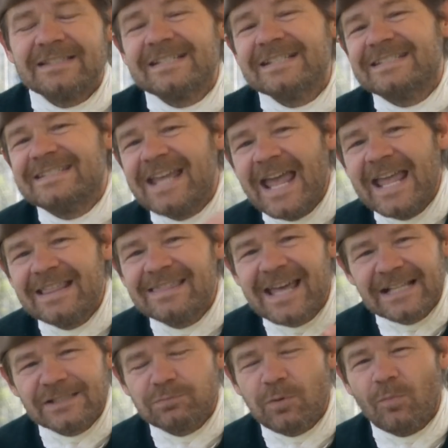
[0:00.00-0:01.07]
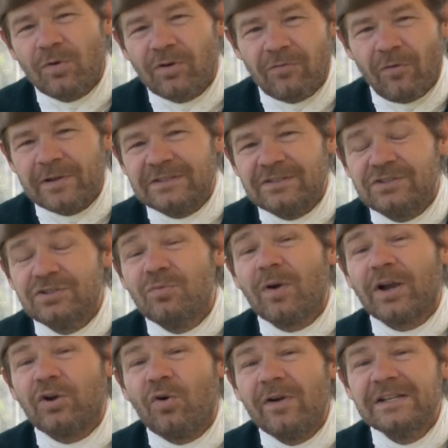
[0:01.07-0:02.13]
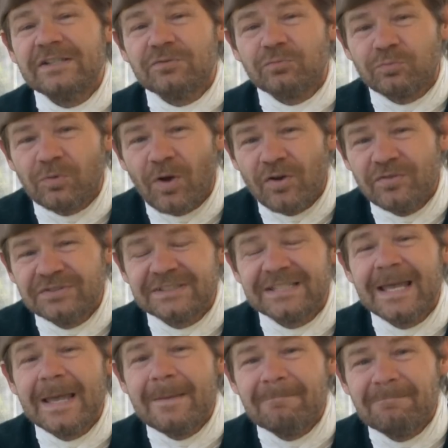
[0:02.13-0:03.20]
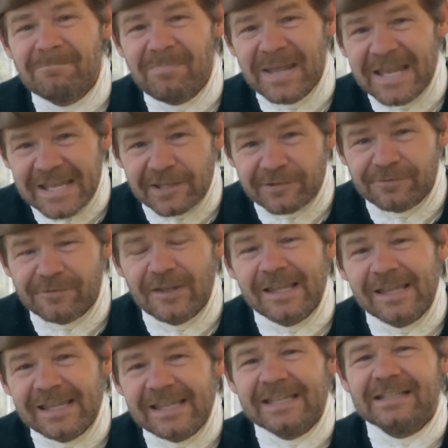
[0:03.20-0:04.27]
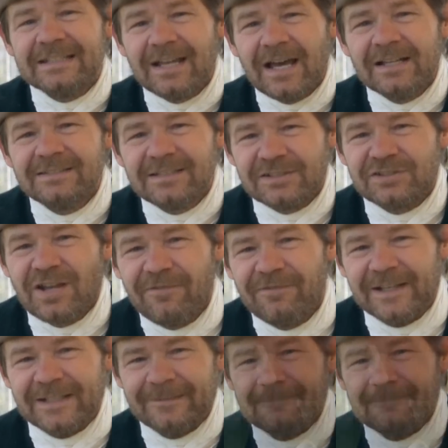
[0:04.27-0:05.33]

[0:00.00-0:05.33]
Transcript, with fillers: Today, that's what we're going to do. We're going to roast beef in a Dutch oven.